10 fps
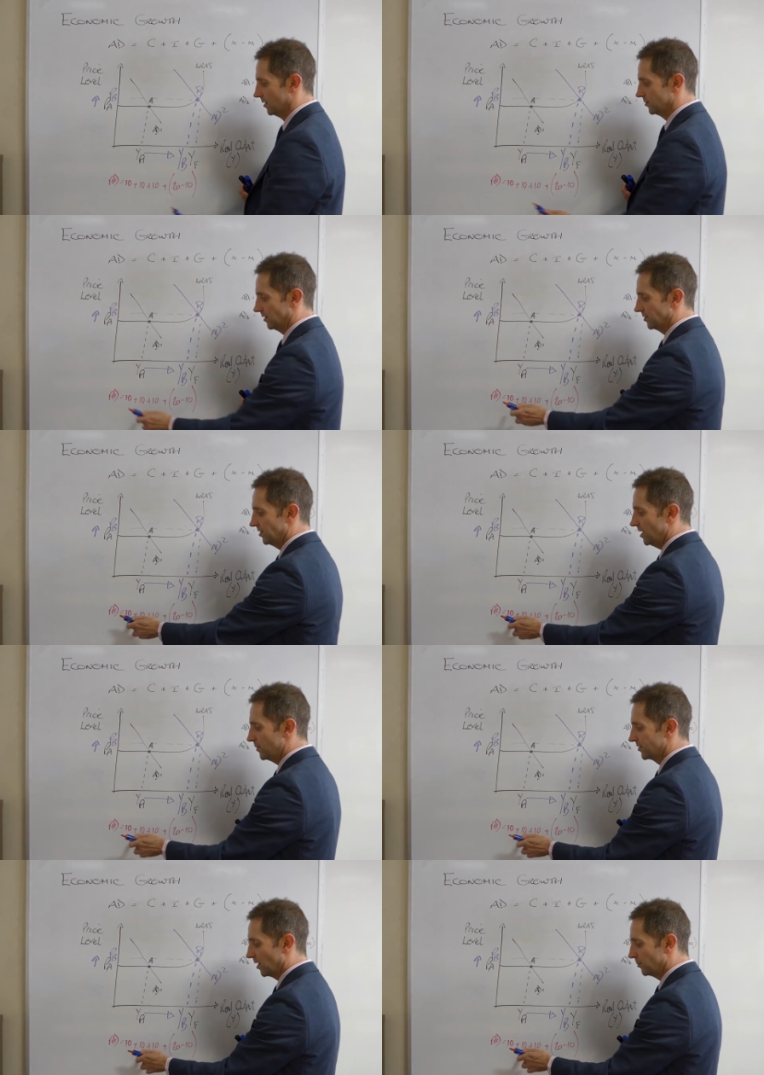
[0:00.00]
So it's C
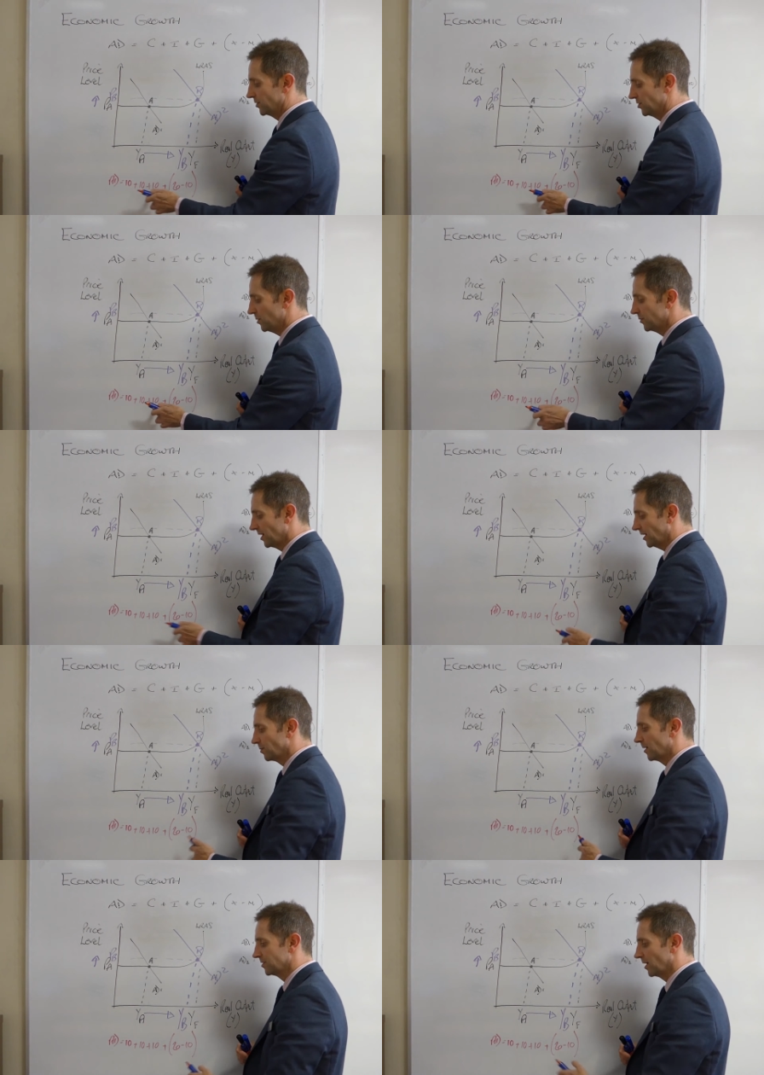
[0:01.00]
plus I plus G plus
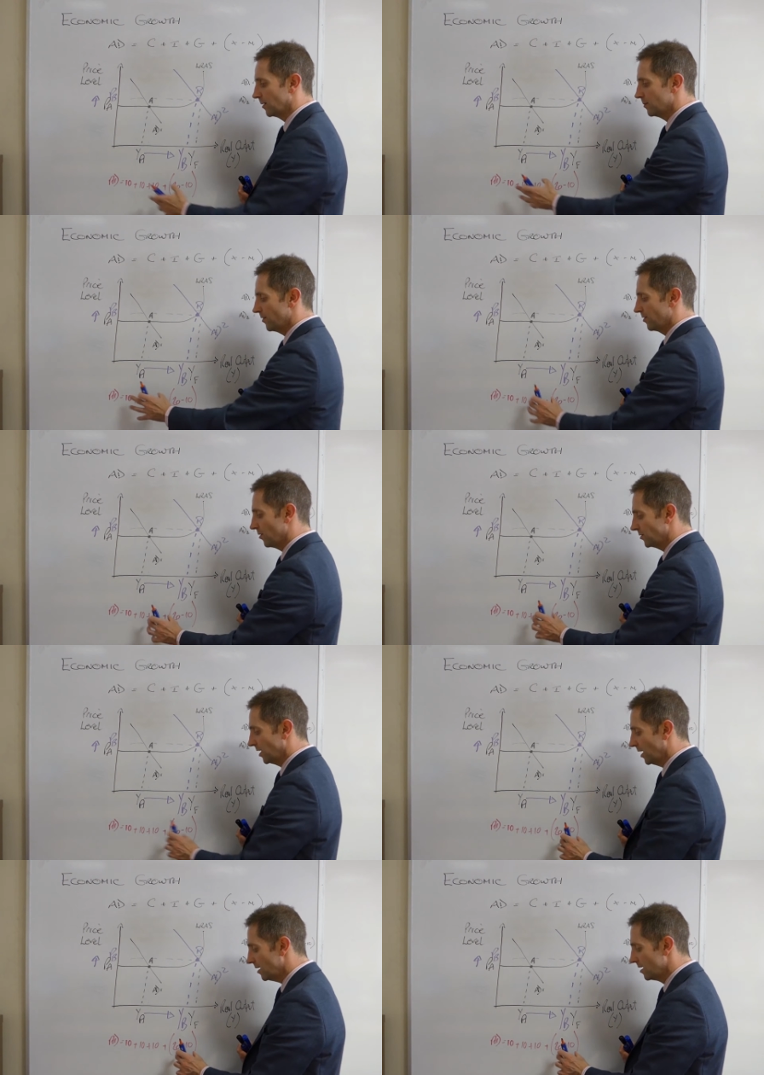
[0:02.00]
X minus M,
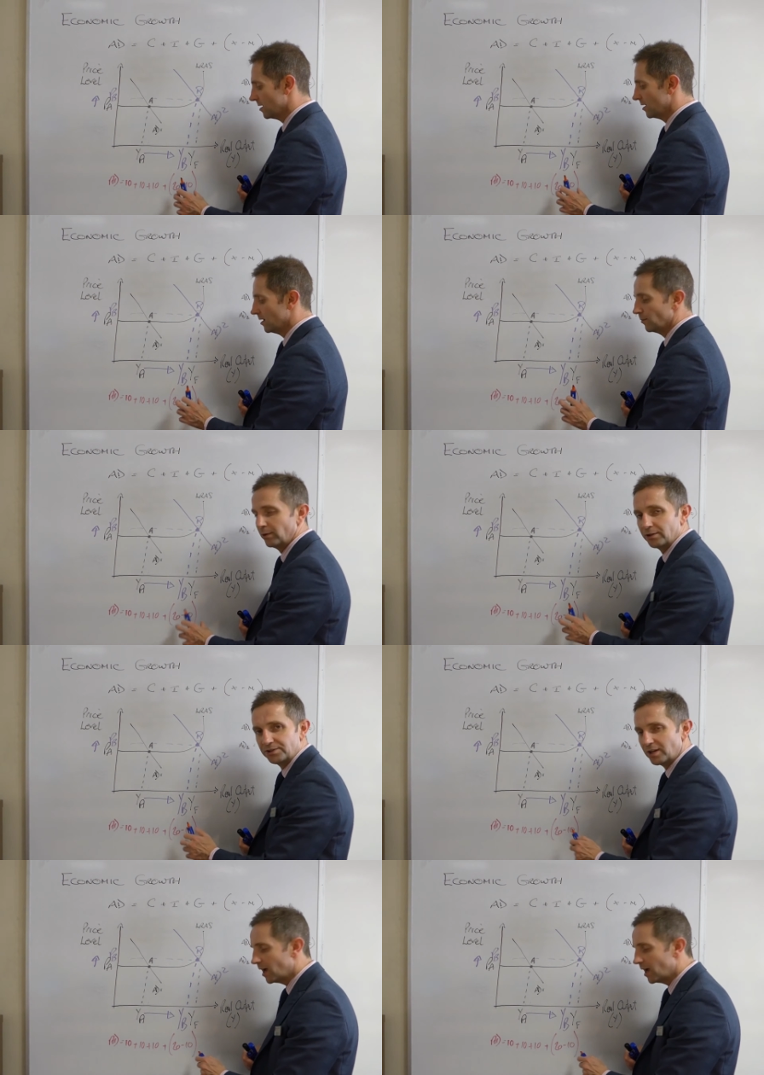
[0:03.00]
30 plus